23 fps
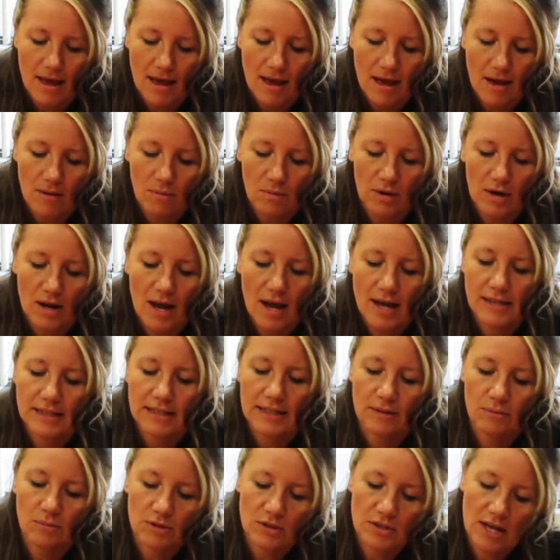And what I
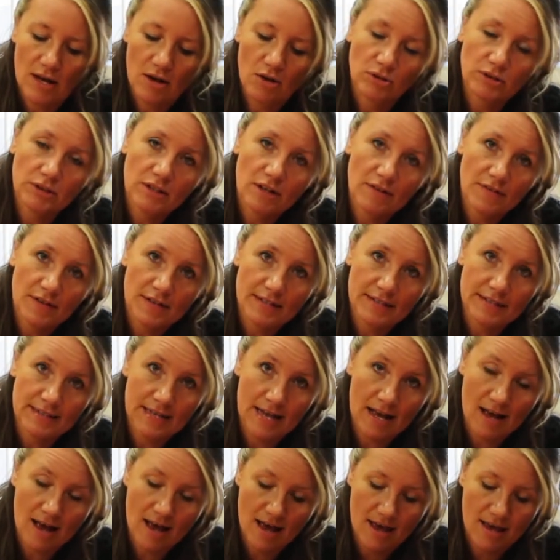did was hold it on the
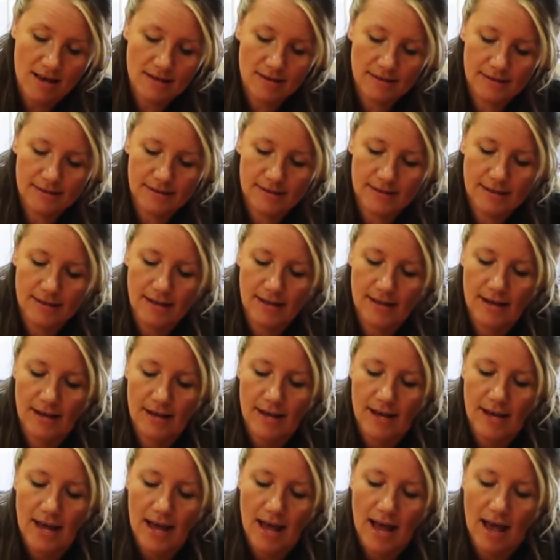sides
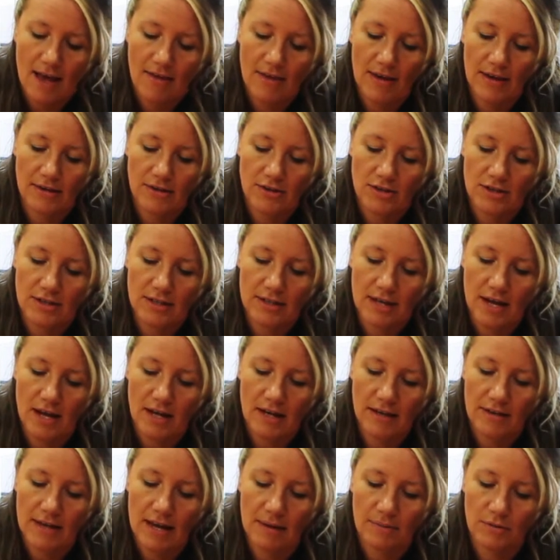and then just kind
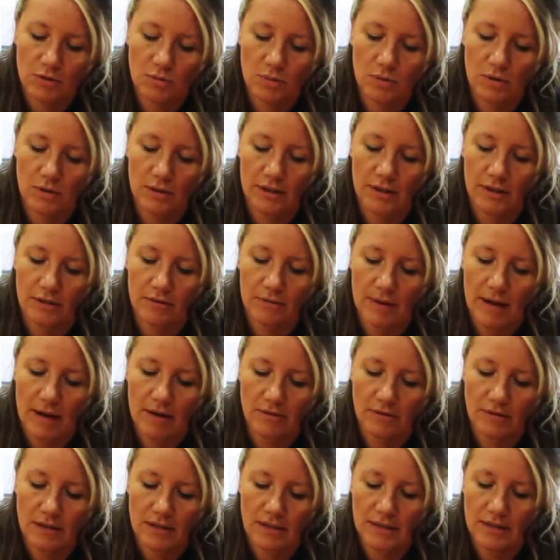of kept twirling it
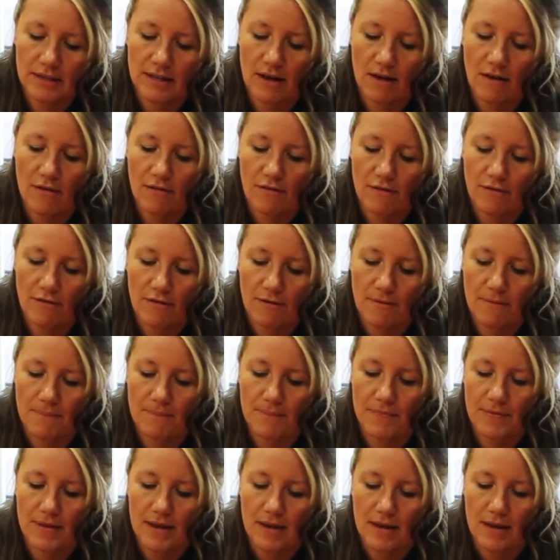around itself.
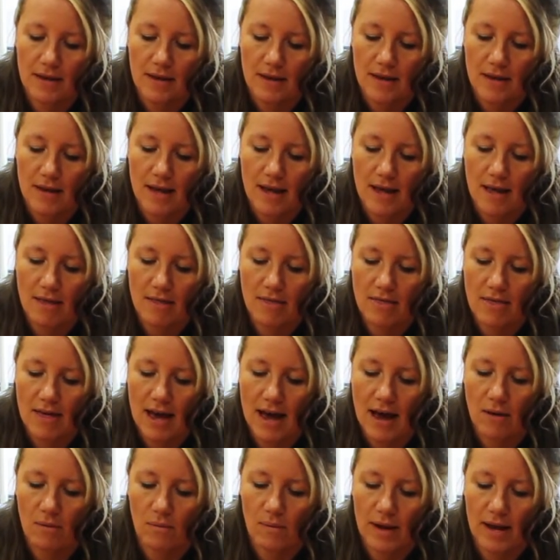And
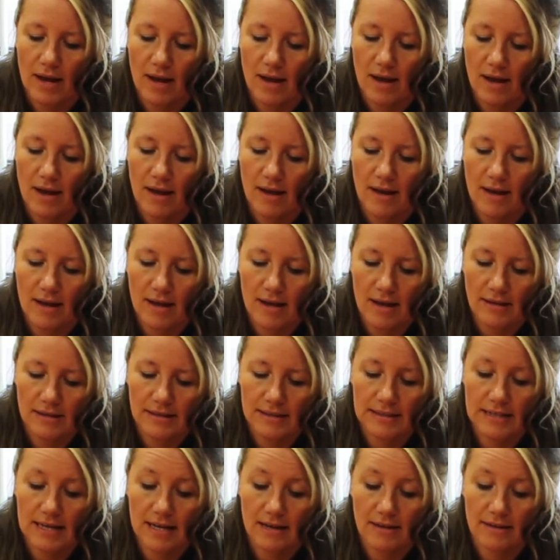that way it
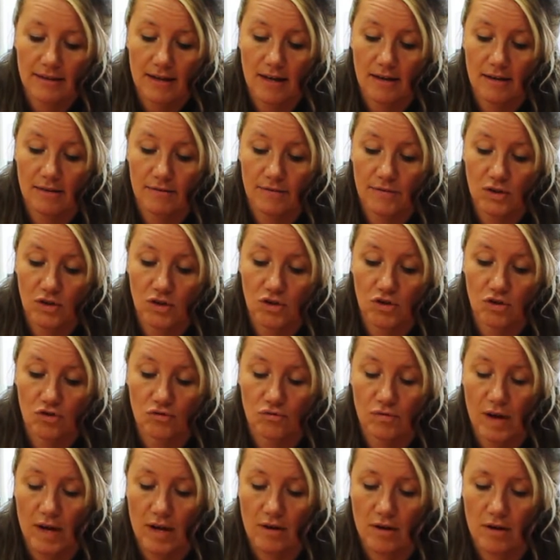stays kind of
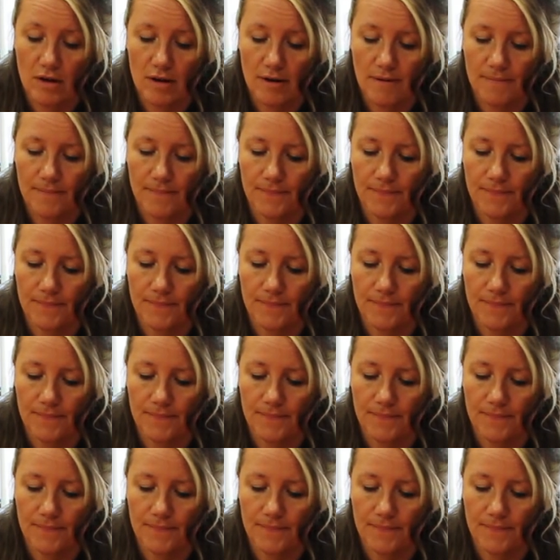straighter.